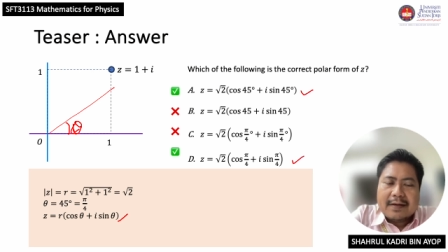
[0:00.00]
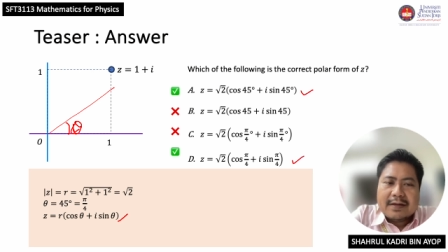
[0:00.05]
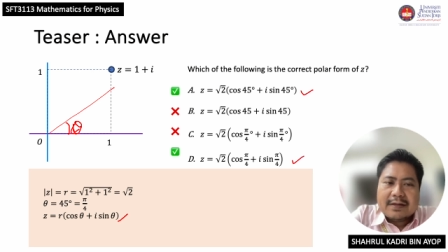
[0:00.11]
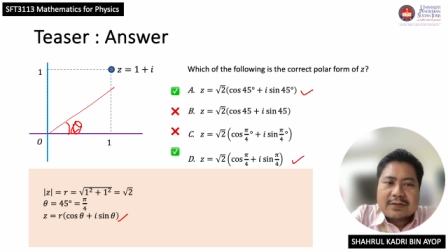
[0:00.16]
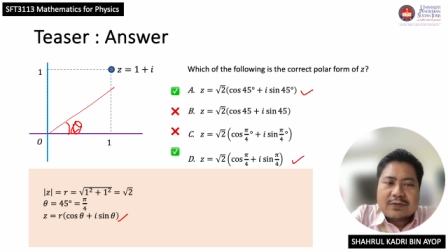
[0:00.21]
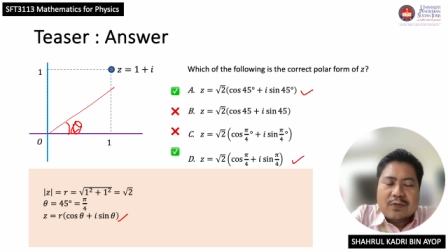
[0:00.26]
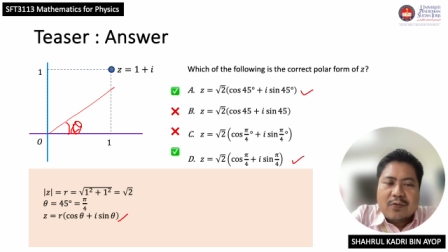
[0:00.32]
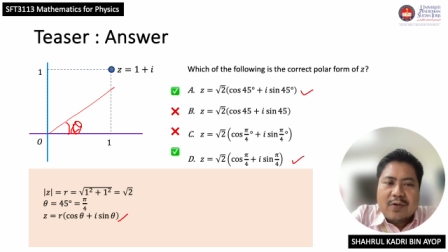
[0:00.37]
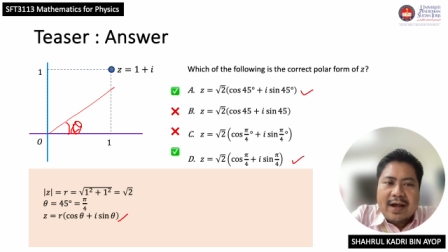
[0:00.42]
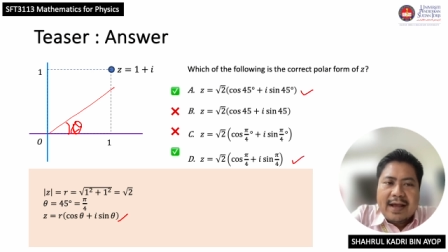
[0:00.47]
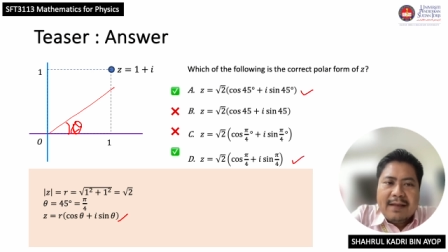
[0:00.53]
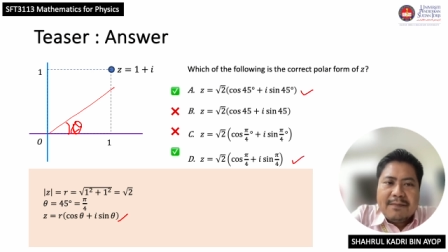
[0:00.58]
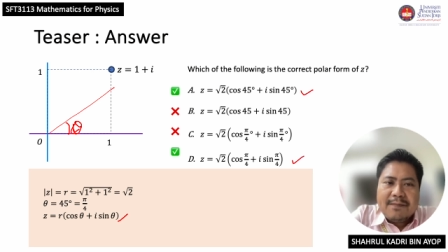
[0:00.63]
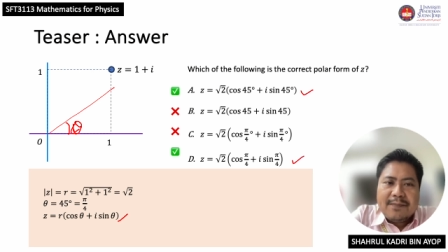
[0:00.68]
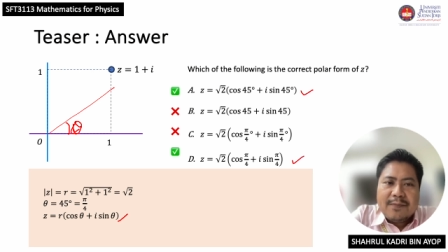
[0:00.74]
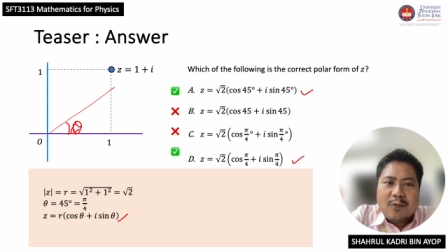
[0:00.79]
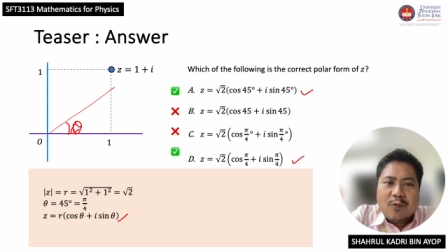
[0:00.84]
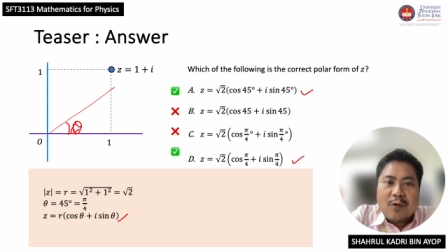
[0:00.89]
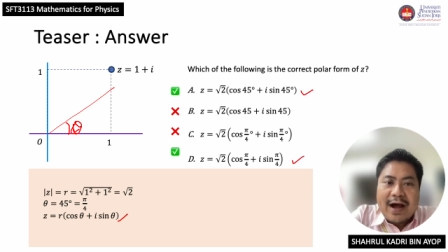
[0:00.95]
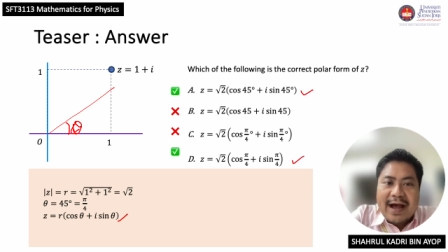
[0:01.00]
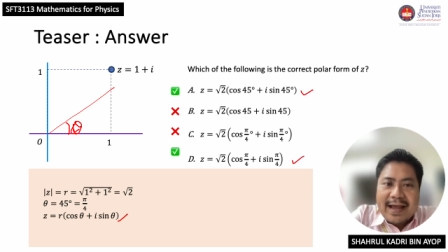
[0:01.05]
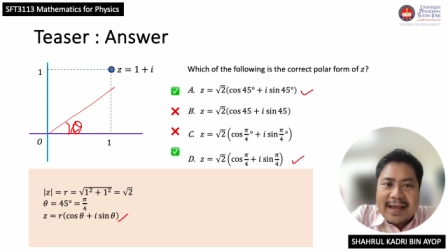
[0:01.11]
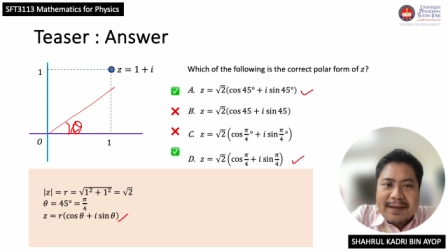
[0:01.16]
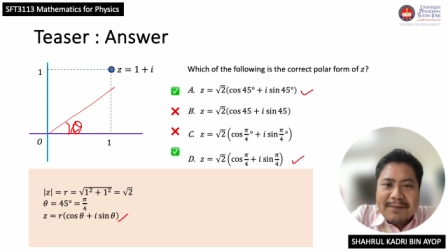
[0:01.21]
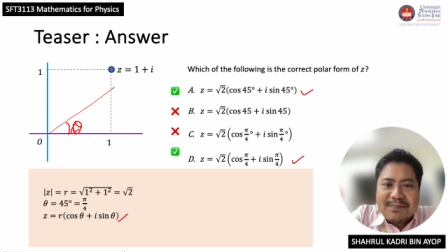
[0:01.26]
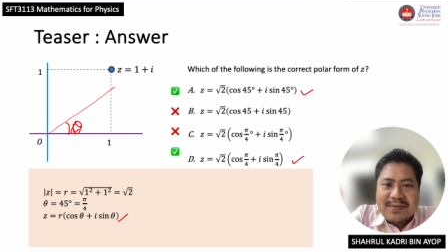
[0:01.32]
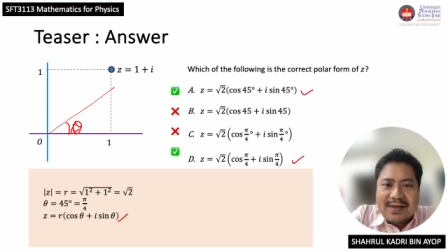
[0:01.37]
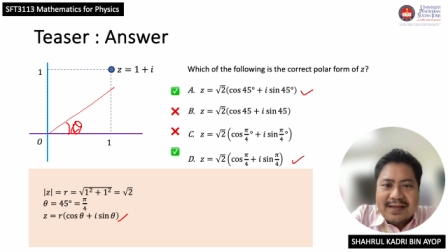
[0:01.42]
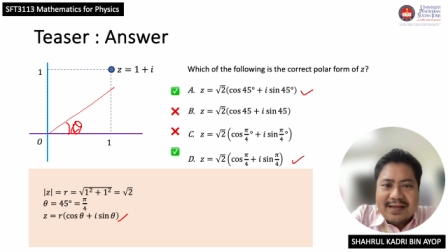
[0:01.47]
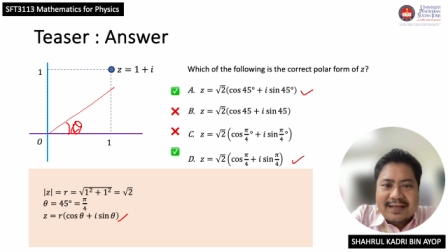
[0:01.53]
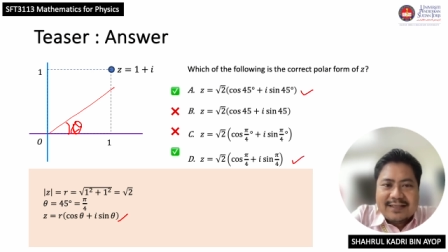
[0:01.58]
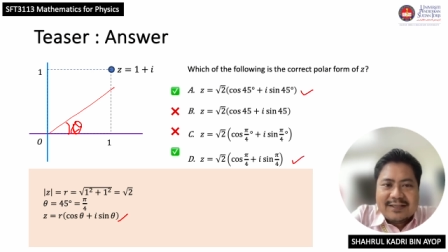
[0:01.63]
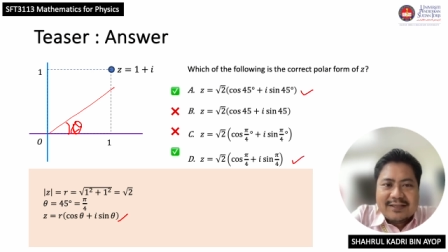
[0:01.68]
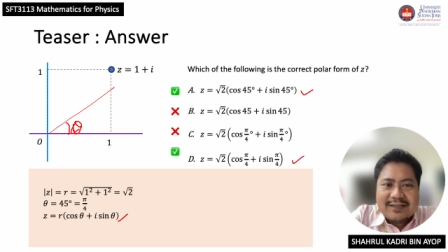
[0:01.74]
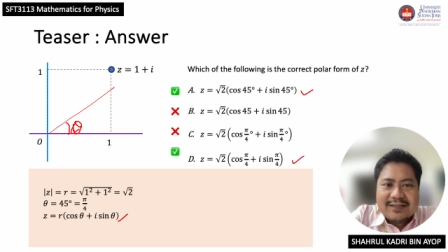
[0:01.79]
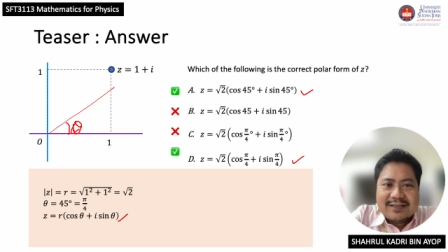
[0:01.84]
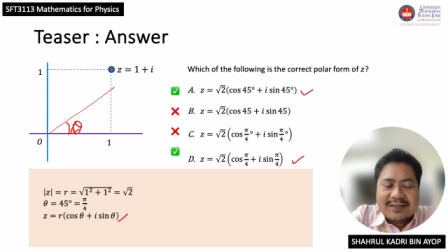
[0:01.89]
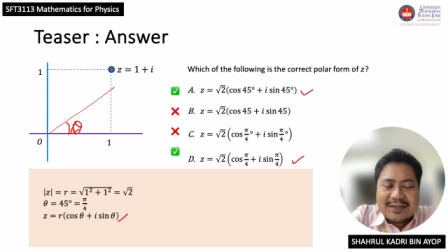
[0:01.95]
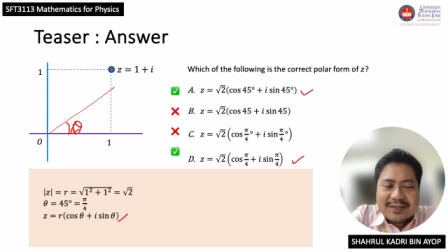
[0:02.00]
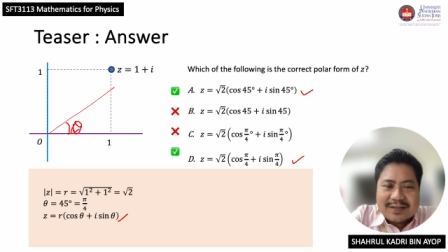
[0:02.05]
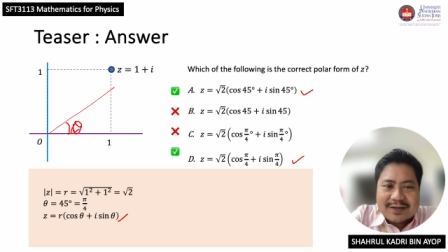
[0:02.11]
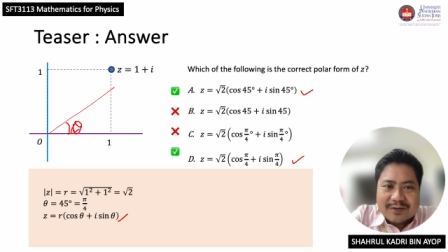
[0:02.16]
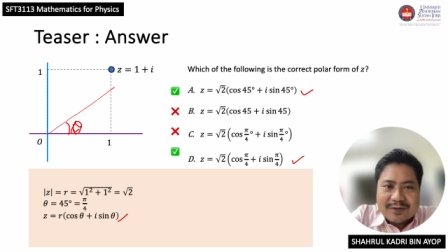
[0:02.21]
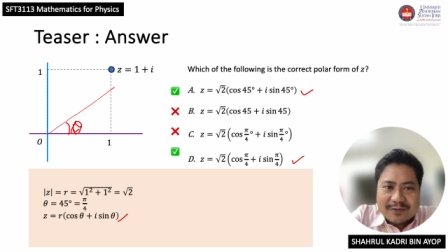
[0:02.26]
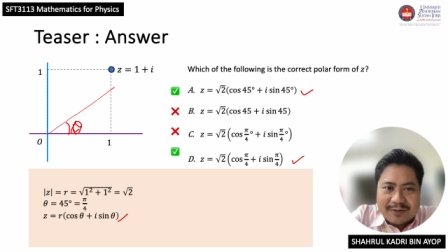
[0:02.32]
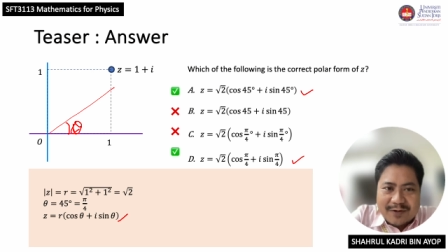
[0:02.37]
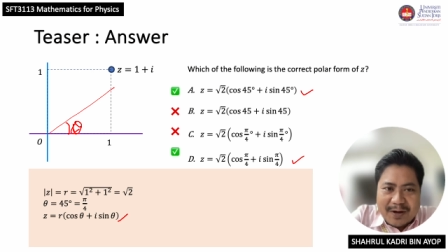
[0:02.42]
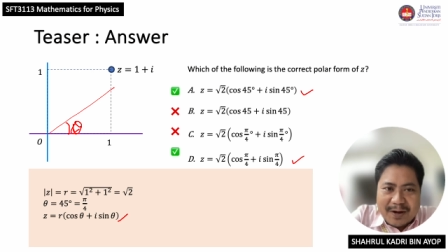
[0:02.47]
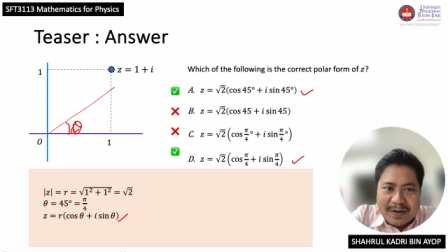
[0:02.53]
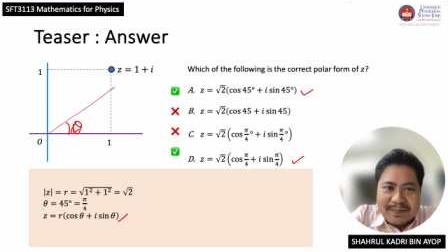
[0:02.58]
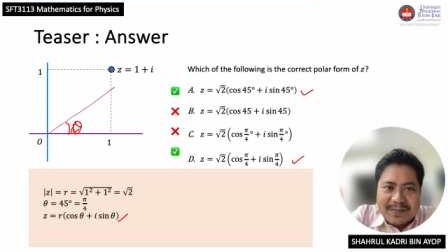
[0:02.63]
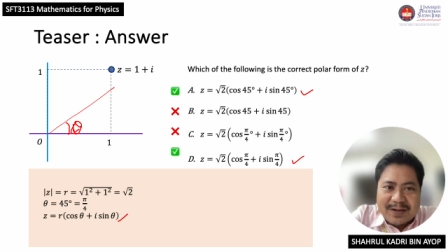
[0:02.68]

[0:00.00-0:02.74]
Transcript: So why B is wrong?